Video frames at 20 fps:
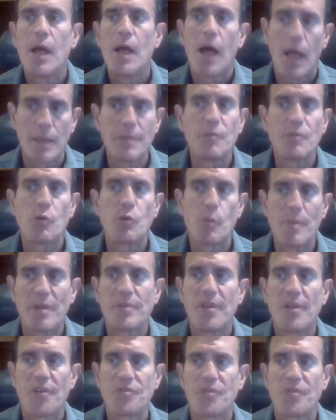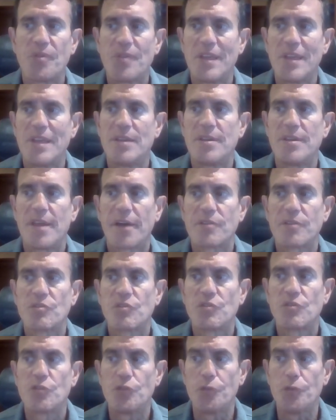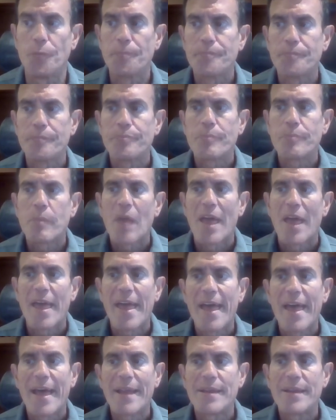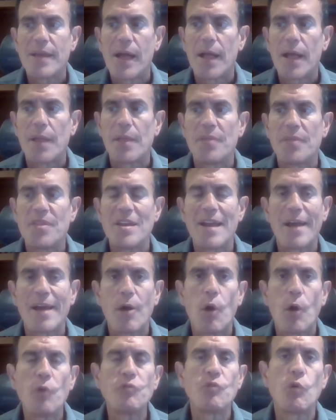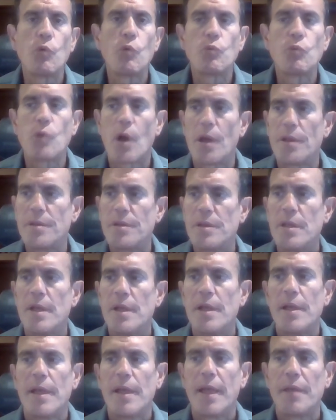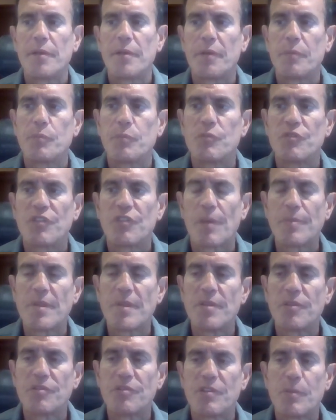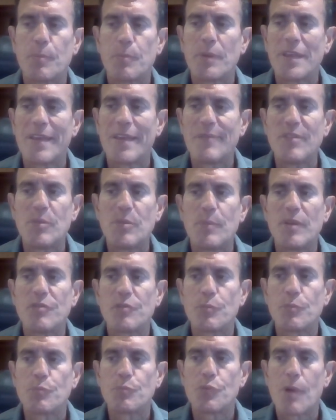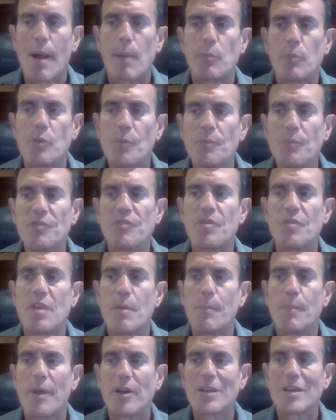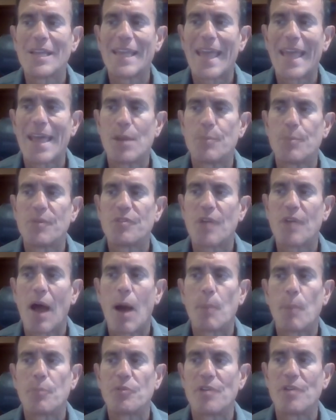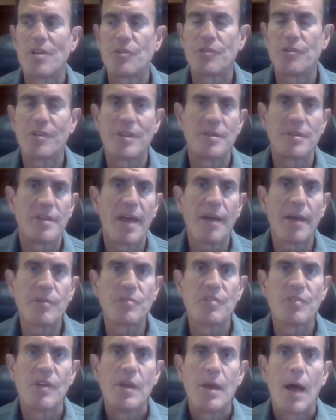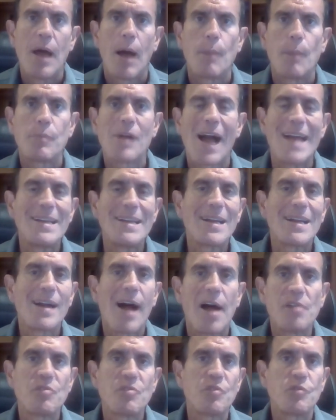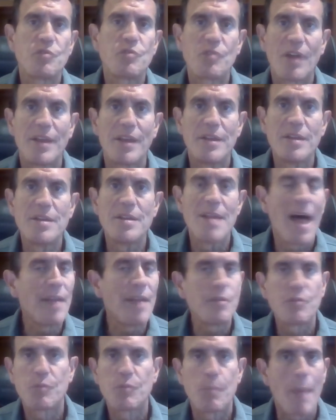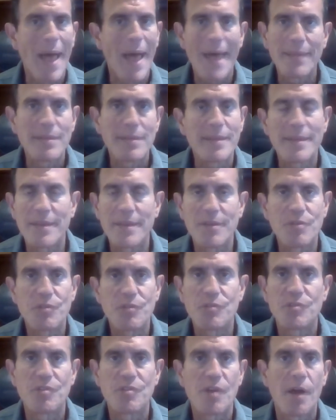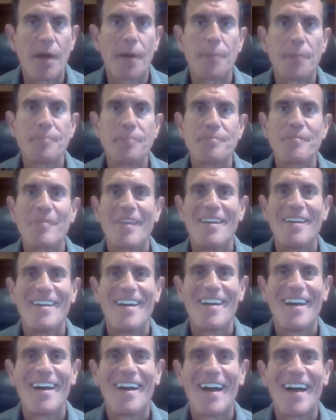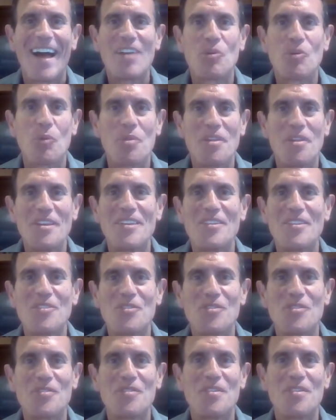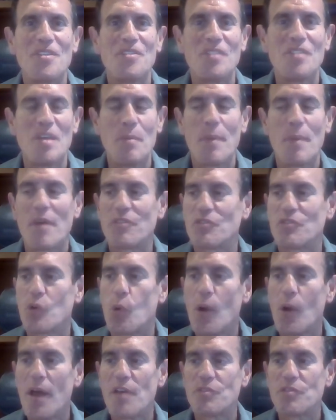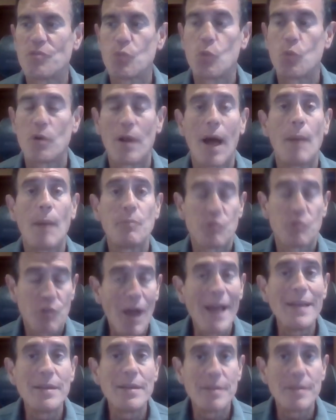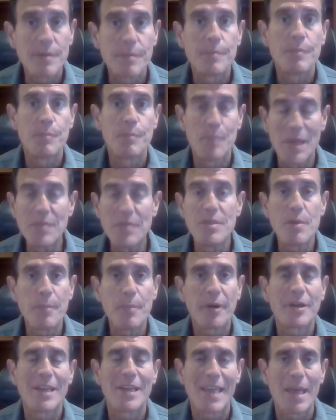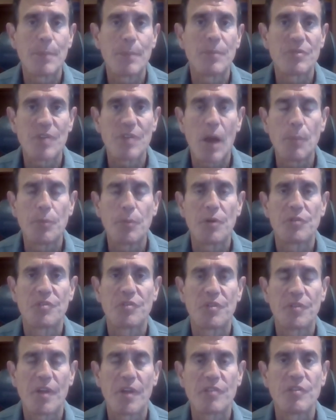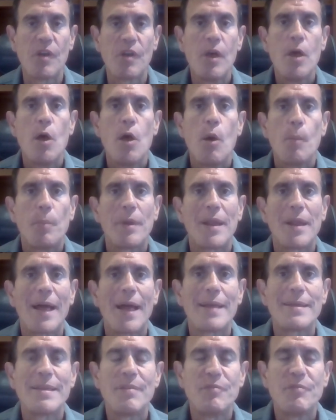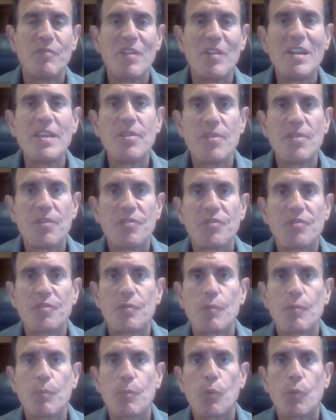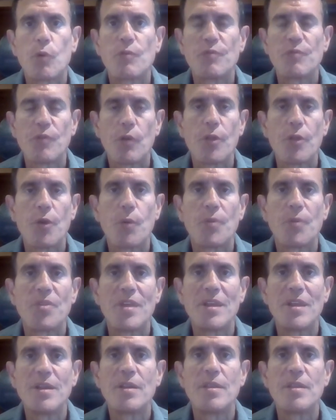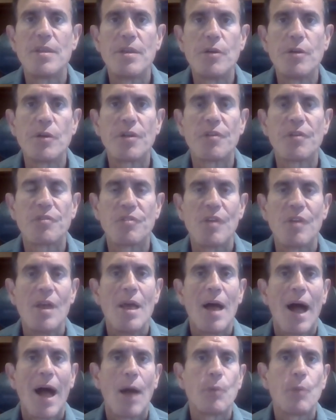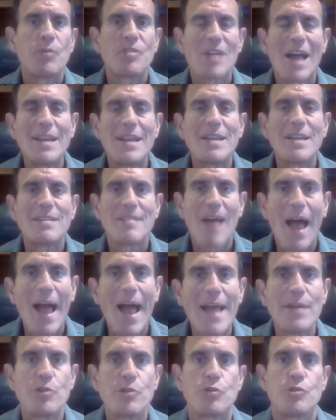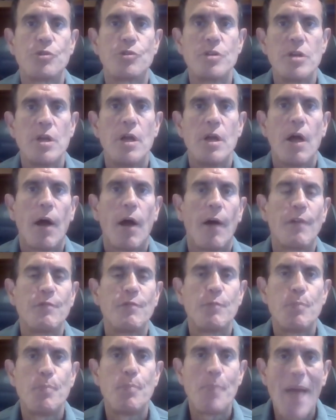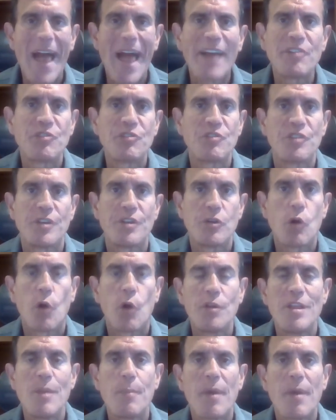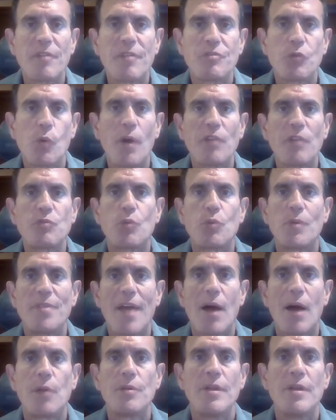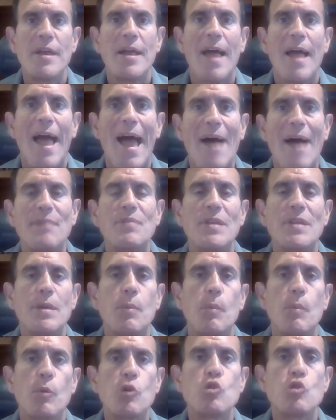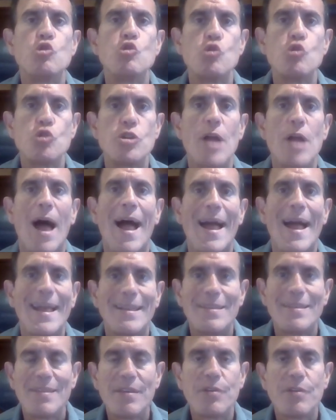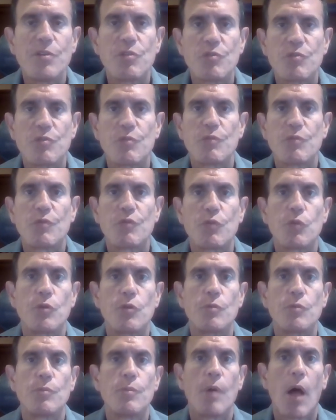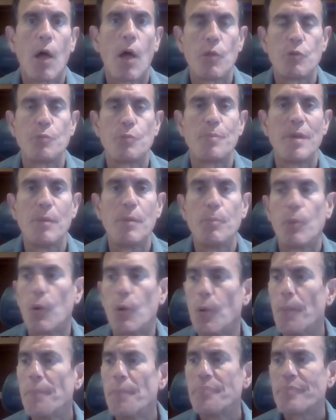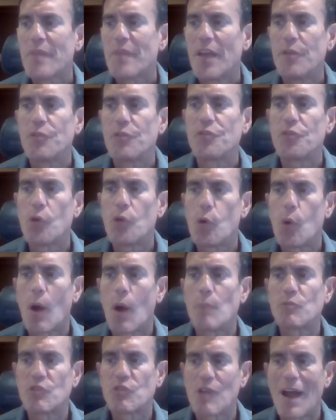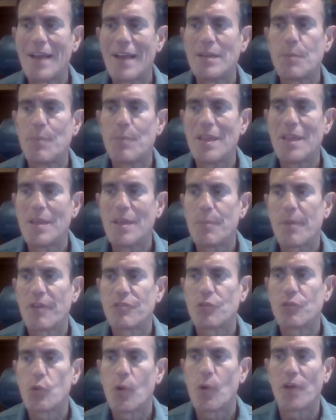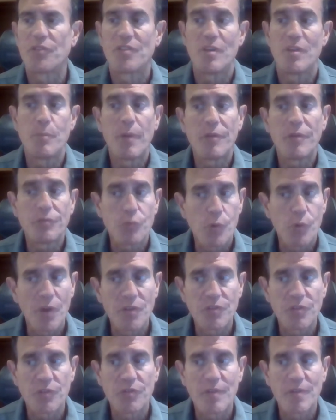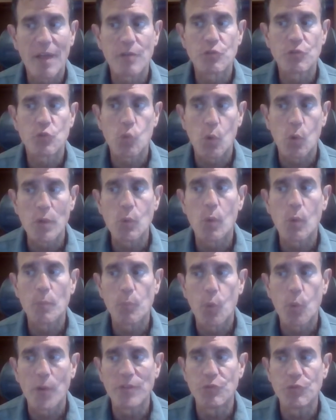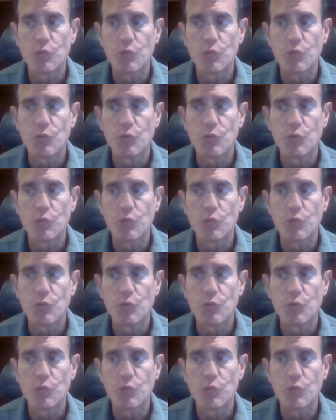a little bit less than the index, too. And uh, then I also run uh, something that's been giving me some problems the American Cannabis Operator Index. I'm kind of concentrated, not as badly as uh, uh I don't think is, is MSOS, where I'm trying to beat the American Cannabis Operators Index, but I invented this portfolio at the end of the year because I was kind of tired of bashing on MSOS without having good ideas for other people. And so I'm trying to beat MSOS. MSOS is down 21.2%